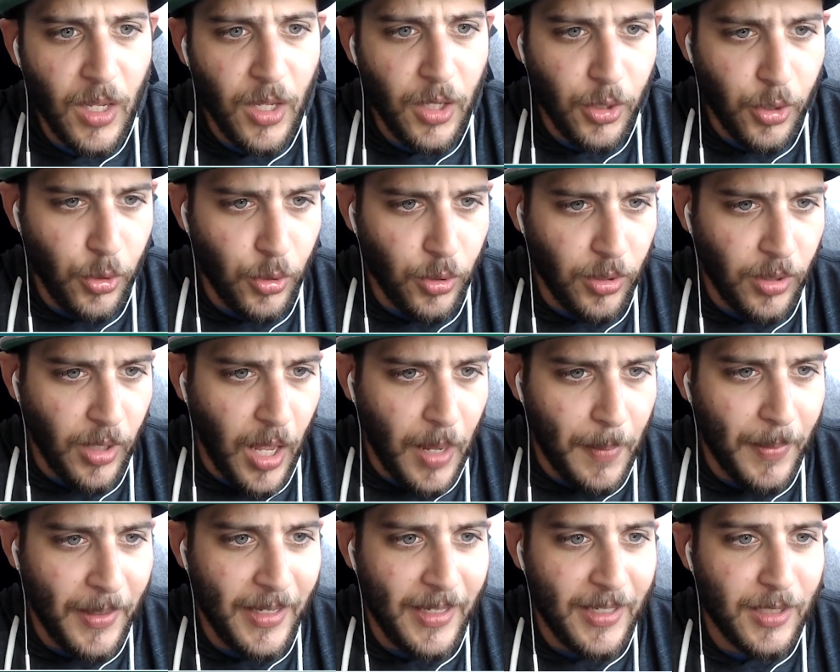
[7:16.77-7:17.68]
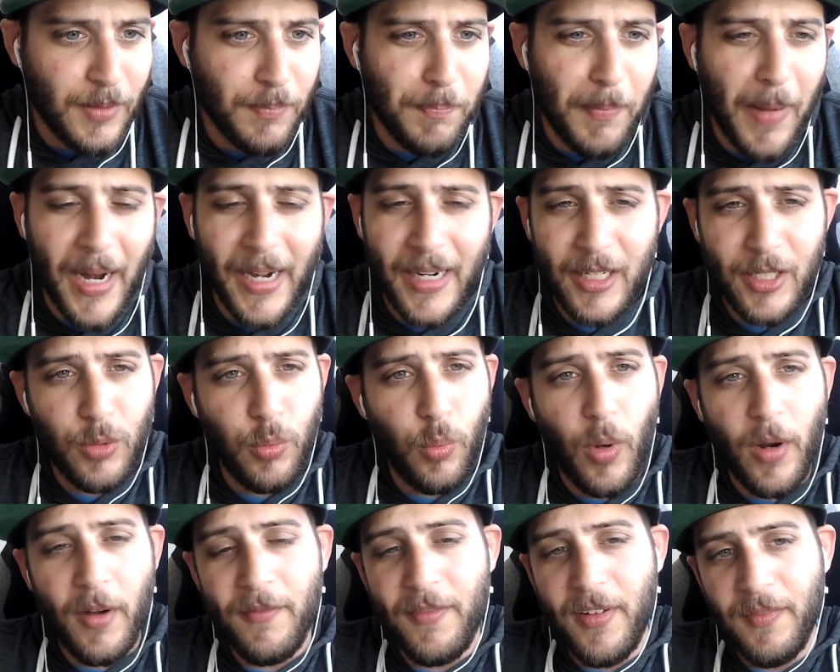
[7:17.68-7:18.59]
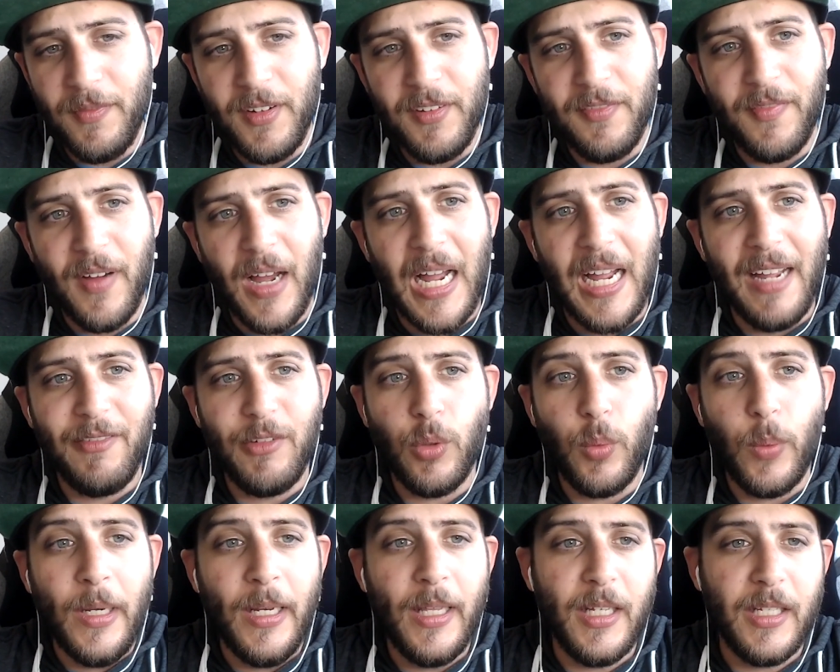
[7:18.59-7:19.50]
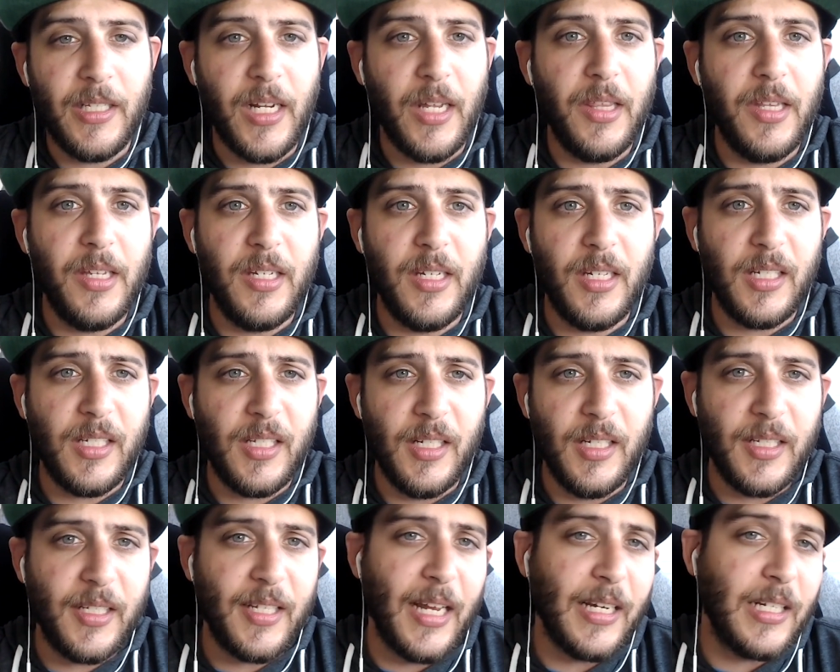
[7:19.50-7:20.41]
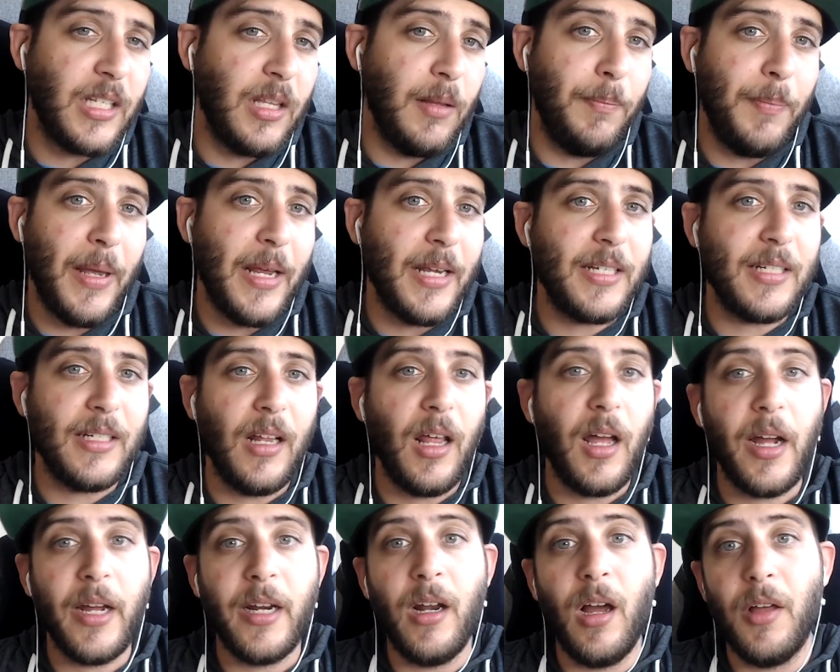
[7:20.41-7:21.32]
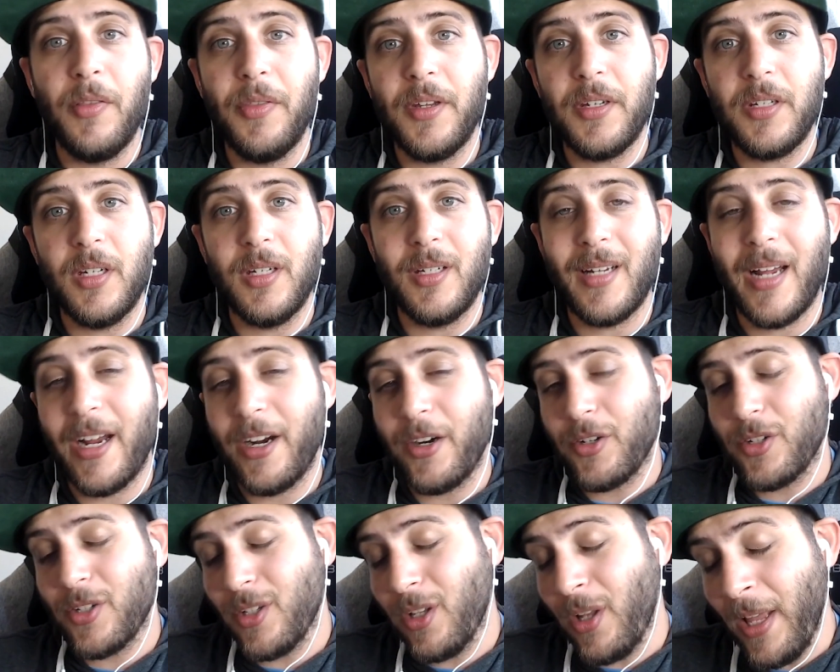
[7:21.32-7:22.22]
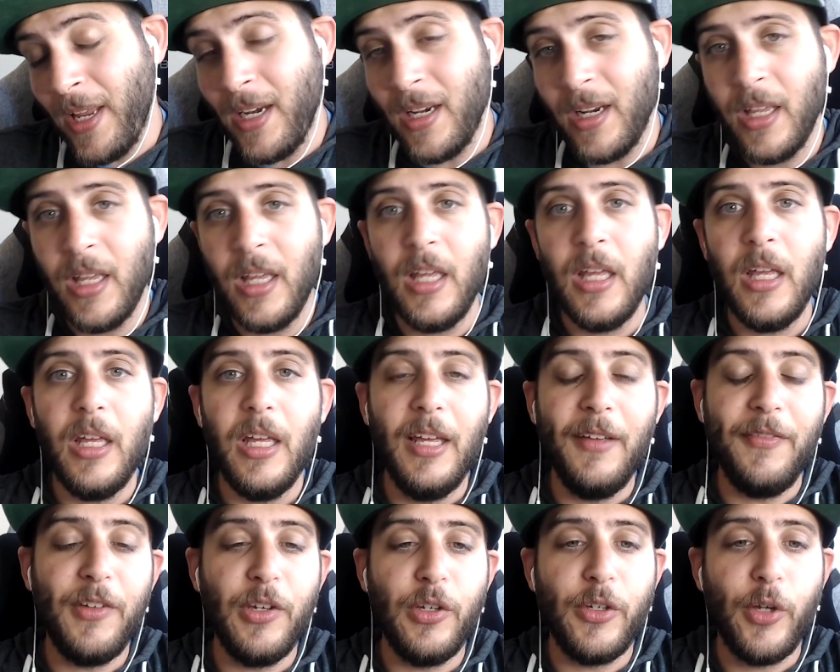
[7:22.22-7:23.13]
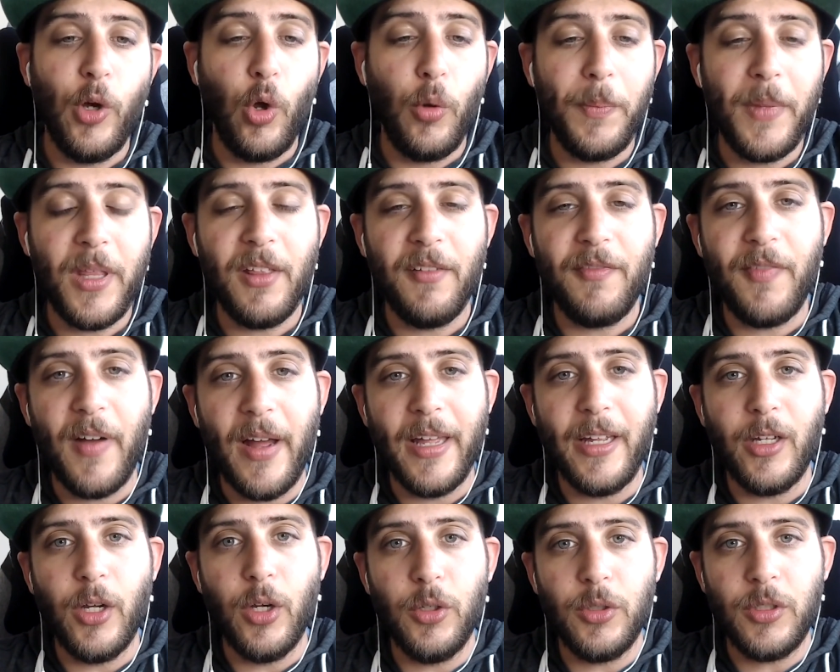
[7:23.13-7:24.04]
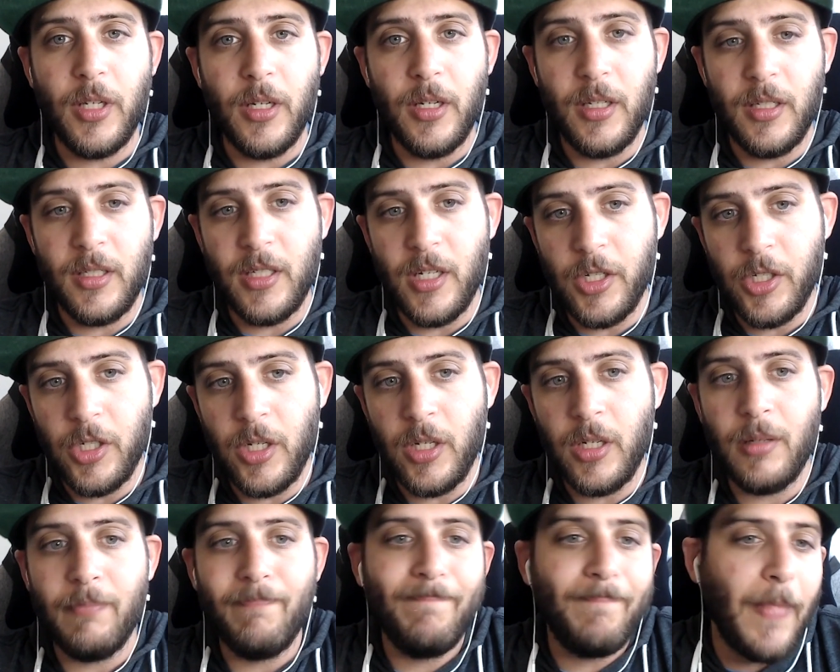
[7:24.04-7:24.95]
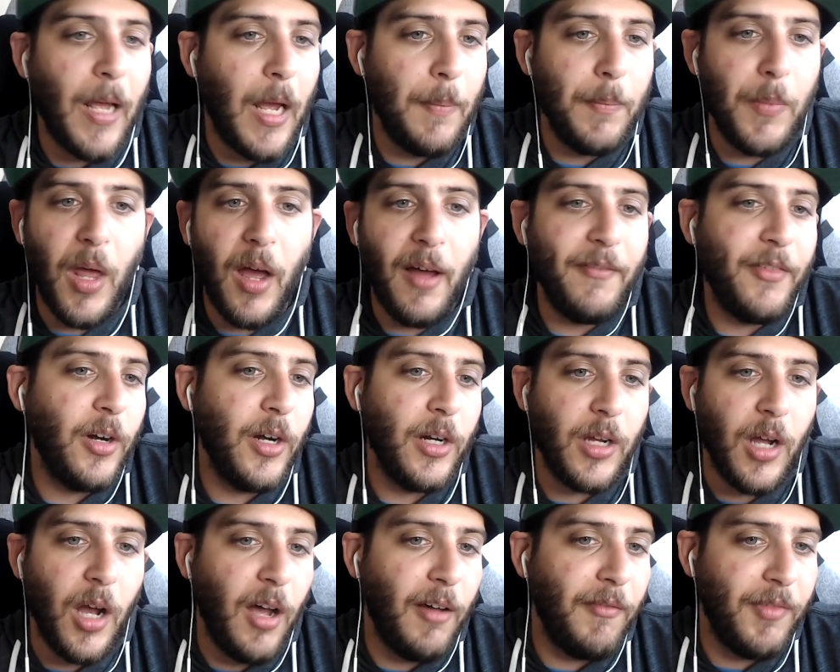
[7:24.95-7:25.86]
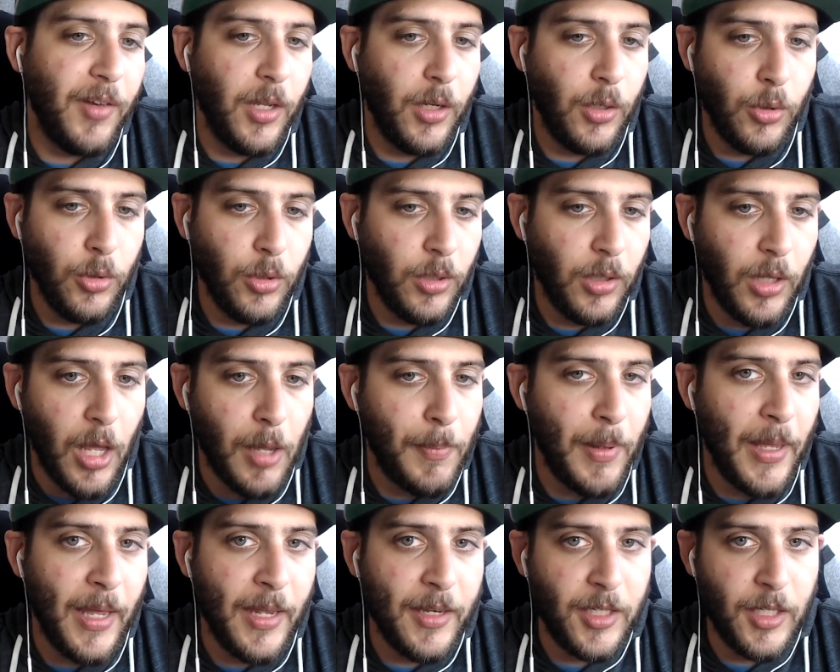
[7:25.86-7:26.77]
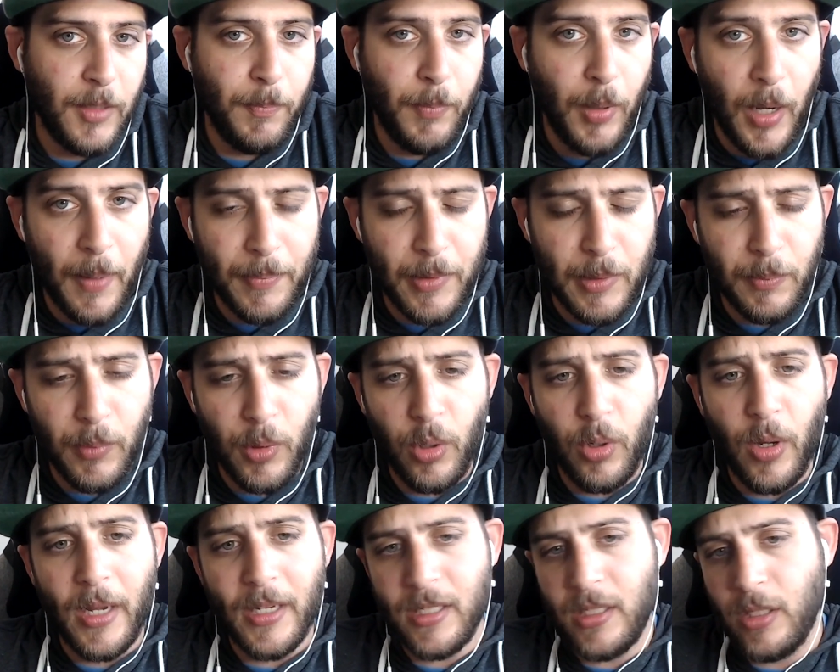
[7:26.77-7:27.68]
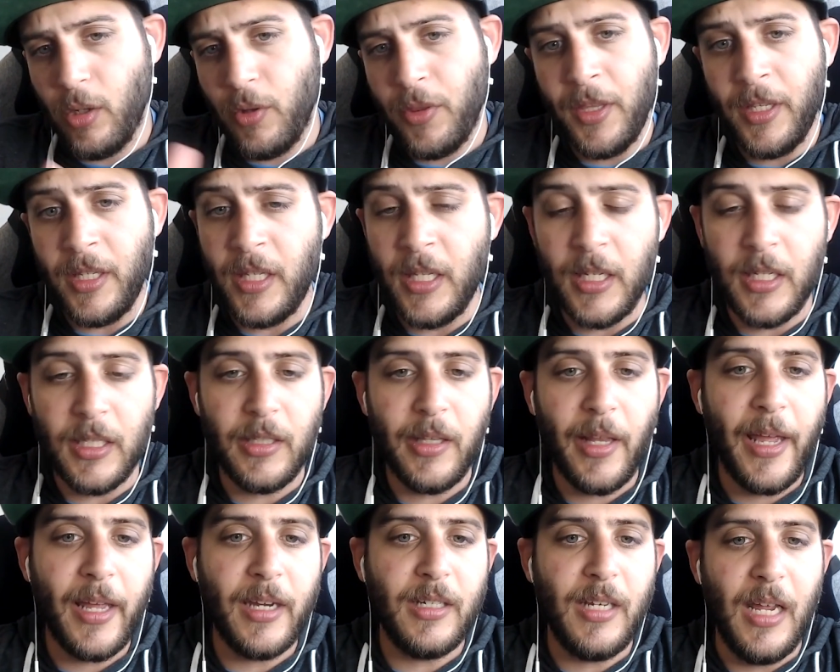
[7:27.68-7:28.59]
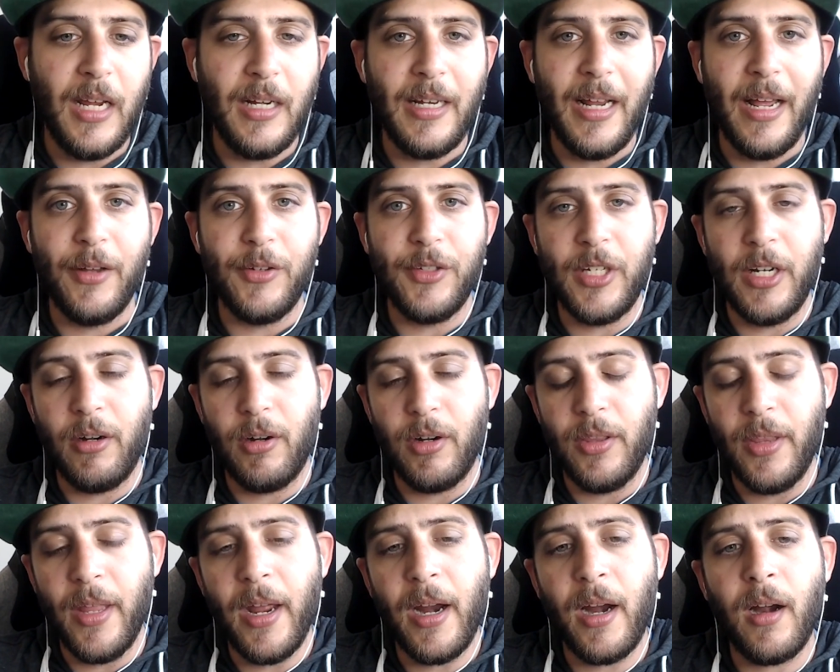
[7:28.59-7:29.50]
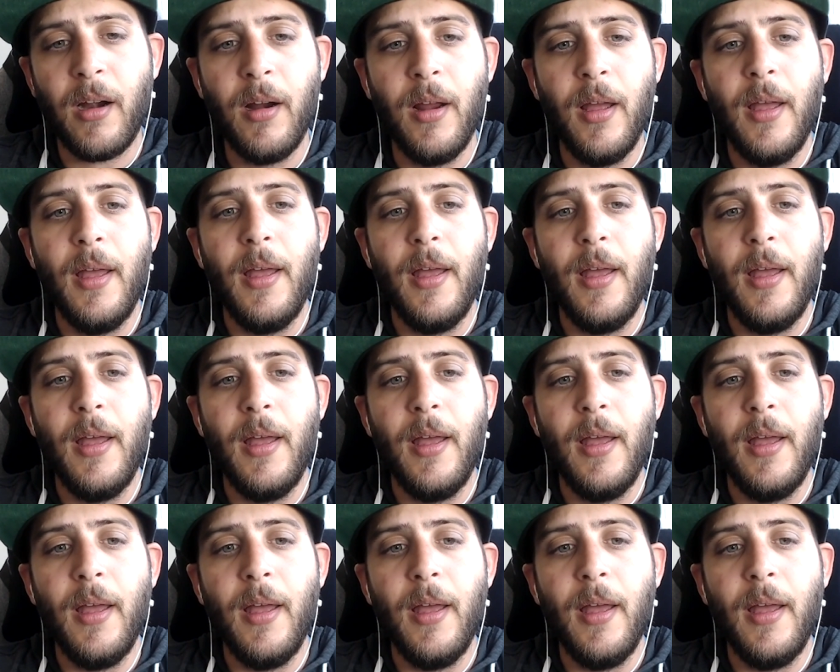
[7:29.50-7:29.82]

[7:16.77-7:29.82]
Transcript: Kudalaba is minus 155 to win inside the distance. That's the best line on this entire slate. If you told me the fight goes to decision, I'm not very confident Kudalaba ends up optimal. I still think he could land takedowns here and there.